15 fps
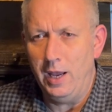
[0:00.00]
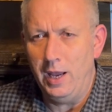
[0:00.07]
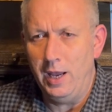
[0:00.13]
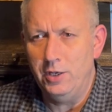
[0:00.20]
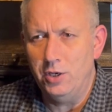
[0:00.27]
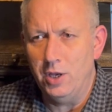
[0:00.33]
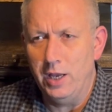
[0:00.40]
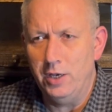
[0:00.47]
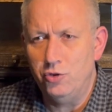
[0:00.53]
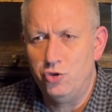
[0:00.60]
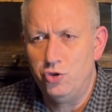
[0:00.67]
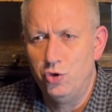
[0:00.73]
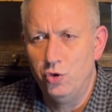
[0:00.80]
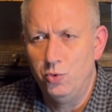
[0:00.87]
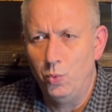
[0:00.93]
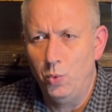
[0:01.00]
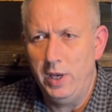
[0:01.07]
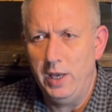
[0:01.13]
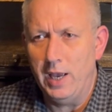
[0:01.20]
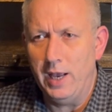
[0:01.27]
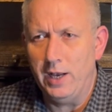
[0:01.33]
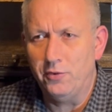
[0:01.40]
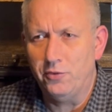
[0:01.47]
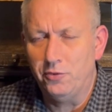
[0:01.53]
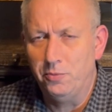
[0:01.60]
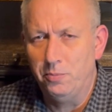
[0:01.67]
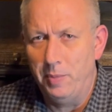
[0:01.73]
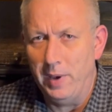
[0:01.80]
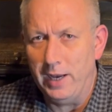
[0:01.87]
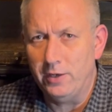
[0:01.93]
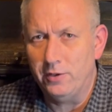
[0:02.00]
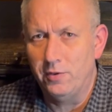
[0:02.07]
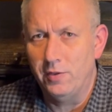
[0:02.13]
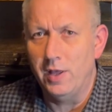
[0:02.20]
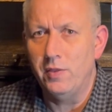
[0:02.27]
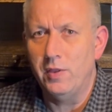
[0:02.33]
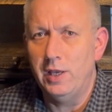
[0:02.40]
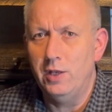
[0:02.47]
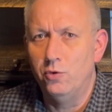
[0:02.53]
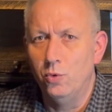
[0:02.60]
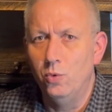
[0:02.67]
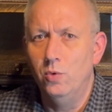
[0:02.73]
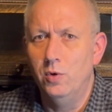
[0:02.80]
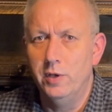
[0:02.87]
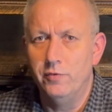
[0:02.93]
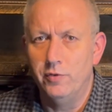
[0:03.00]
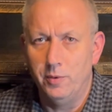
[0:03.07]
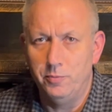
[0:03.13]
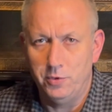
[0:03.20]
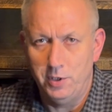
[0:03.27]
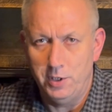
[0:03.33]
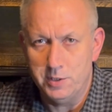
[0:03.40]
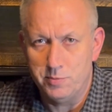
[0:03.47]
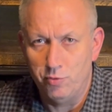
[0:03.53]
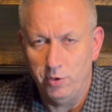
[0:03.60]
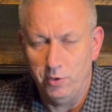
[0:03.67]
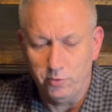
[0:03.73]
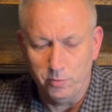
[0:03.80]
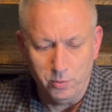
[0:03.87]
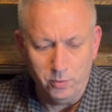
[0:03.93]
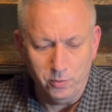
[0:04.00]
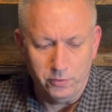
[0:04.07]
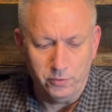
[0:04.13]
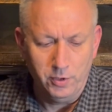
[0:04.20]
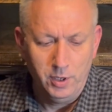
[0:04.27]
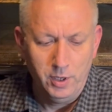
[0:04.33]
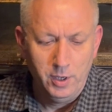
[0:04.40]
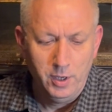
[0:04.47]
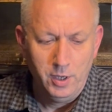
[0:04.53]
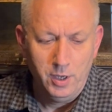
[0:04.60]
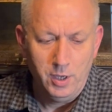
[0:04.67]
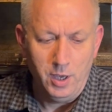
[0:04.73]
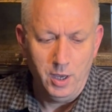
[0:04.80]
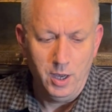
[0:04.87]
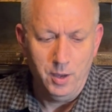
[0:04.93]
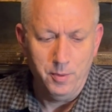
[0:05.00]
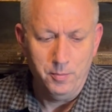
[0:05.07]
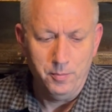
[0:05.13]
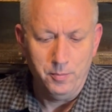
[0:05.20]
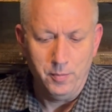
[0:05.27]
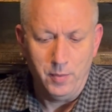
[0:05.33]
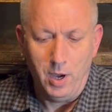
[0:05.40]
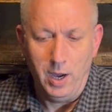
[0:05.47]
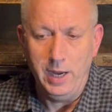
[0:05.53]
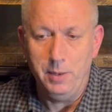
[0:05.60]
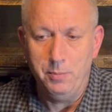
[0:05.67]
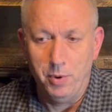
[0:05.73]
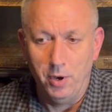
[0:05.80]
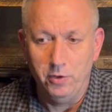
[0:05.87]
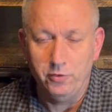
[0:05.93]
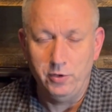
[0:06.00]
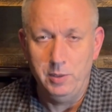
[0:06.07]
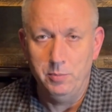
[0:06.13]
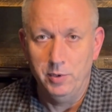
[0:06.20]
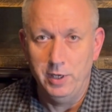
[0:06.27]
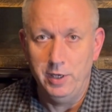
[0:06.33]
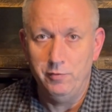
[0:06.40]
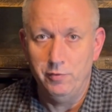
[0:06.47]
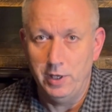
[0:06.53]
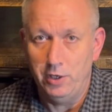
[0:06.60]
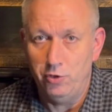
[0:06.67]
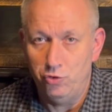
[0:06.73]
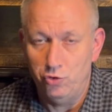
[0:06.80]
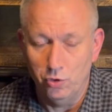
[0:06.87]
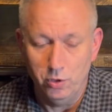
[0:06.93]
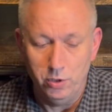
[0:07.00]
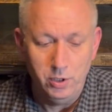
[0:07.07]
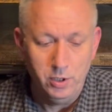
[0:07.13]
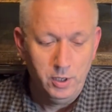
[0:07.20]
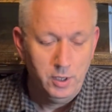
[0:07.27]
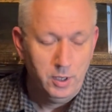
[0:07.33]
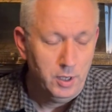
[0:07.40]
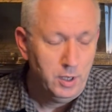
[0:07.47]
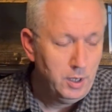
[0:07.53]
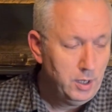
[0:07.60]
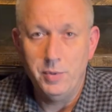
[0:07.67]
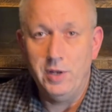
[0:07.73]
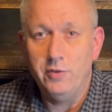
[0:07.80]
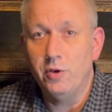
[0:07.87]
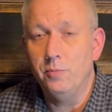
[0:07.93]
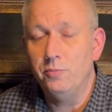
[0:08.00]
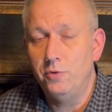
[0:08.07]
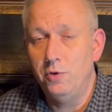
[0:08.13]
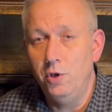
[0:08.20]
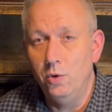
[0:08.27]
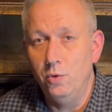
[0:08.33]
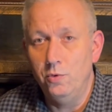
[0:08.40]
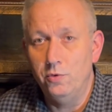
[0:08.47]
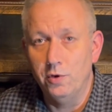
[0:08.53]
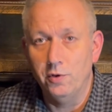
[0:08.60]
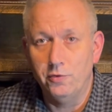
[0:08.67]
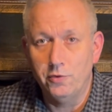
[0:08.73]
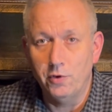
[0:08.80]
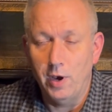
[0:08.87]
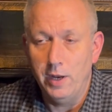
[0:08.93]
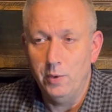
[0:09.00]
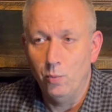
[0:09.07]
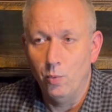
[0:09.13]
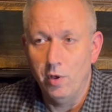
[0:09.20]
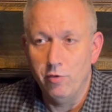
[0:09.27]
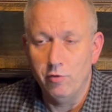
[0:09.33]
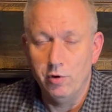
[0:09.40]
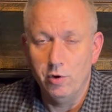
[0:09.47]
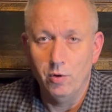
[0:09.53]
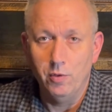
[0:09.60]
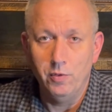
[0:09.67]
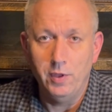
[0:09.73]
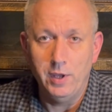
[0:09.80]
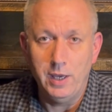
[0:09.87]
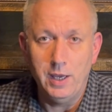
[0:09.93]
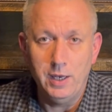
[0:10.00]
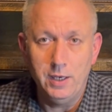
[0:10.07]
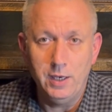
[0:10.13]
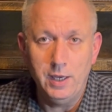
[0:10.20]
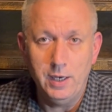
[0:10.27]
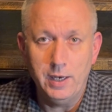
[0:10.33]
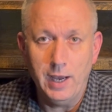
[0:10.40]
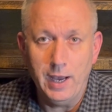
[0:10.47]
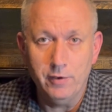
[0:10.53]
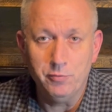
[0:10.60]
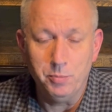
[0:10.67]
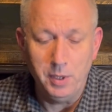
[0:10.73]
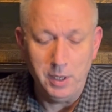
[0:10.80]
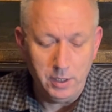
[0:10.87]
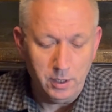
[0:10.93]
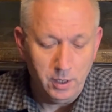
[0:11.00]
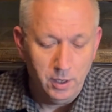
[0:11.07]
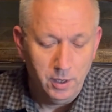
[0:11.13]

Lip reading: And should we expect that they do live up to these principles? I personally believe they should, but it's up to you to decide whether or not they indeed have been.